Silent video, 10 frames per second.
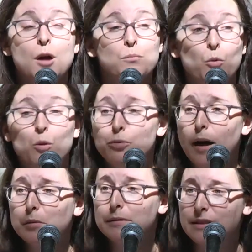but we'll
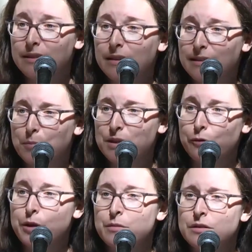probably sing Debbie
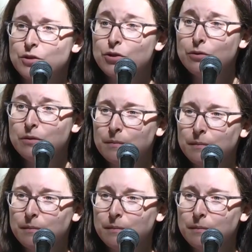Friedman's tune.